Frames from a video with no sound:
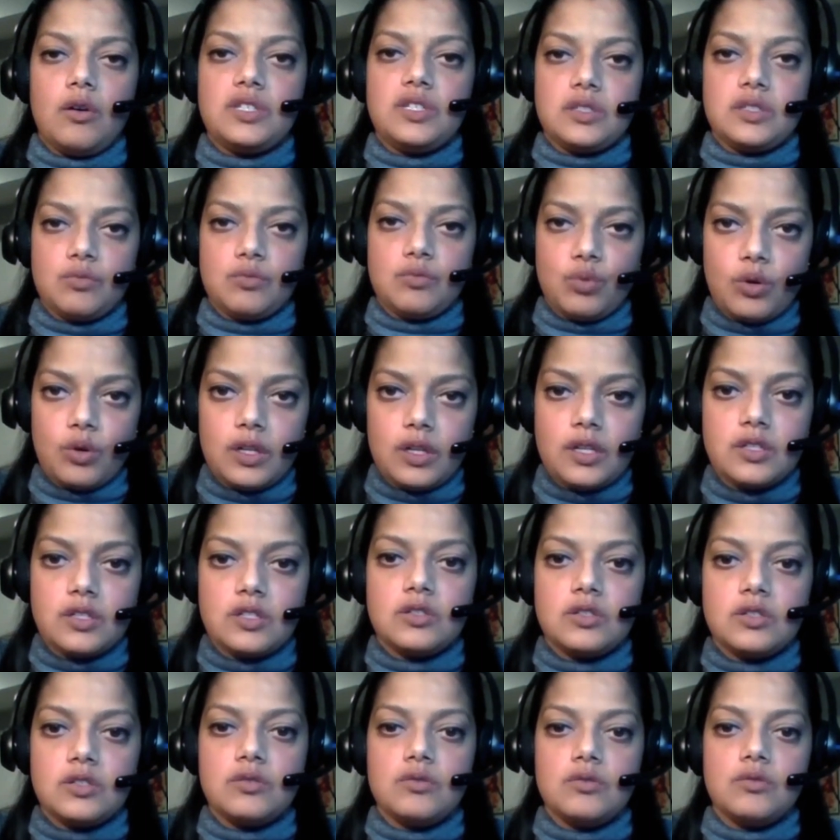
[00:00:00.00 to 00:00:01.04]
important
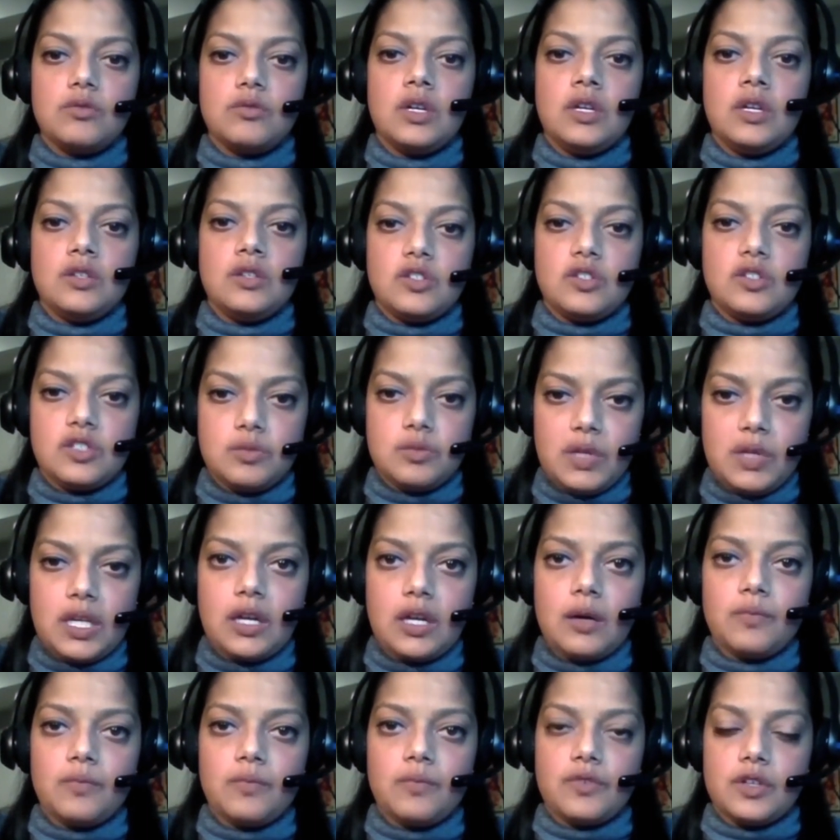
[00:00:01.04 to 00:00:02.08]
to speak
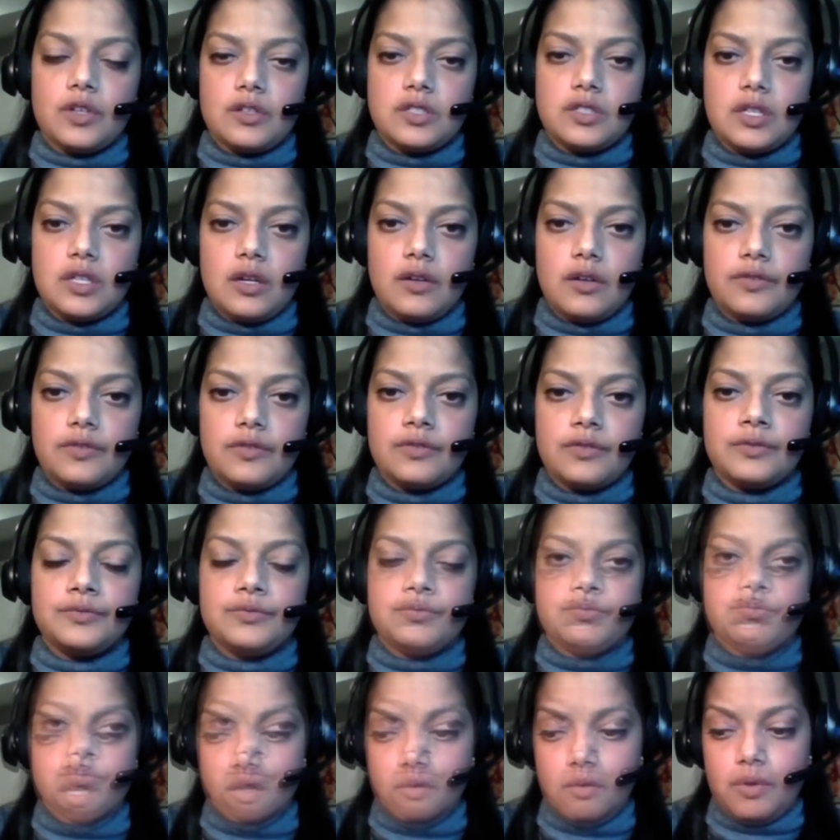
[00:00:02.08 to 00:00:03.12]
up for yourself.
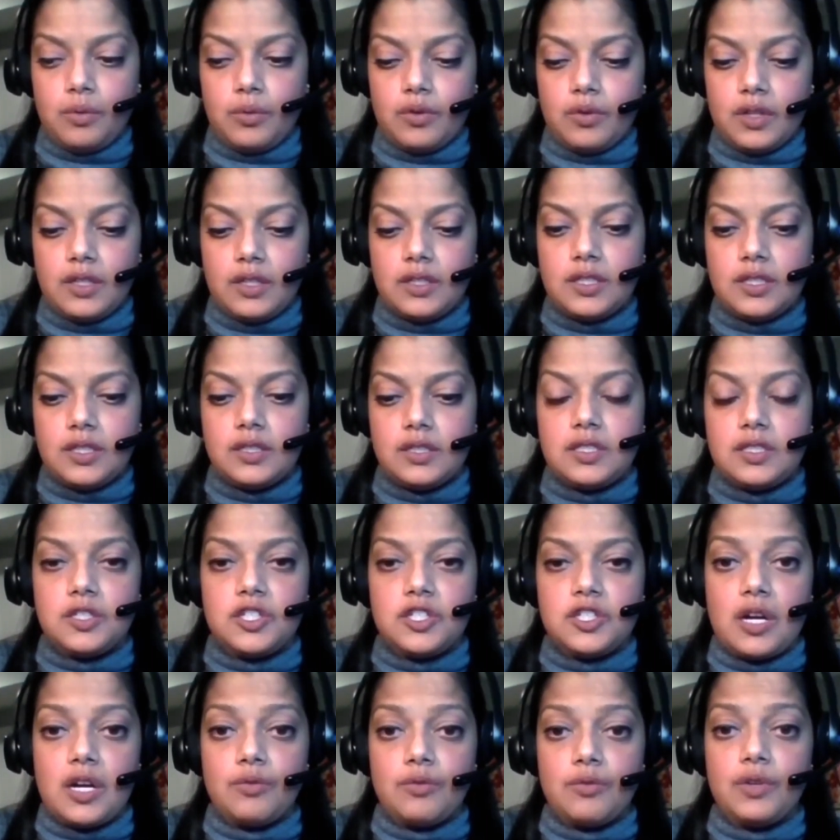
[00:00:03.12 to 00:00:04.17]
I wanted to
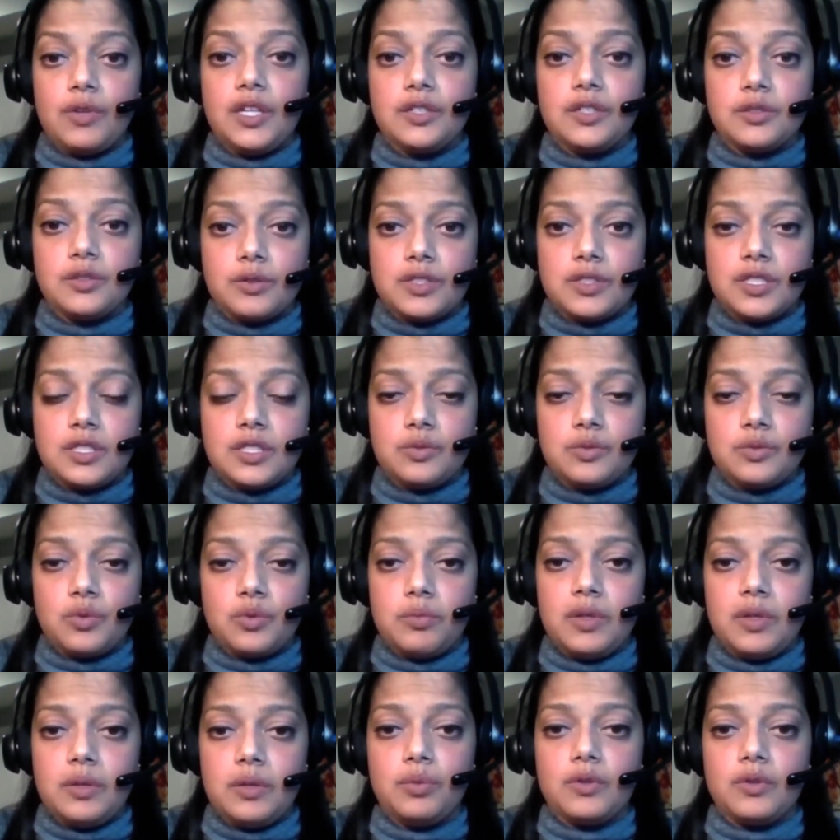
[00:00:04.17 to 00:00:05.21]
share resources where people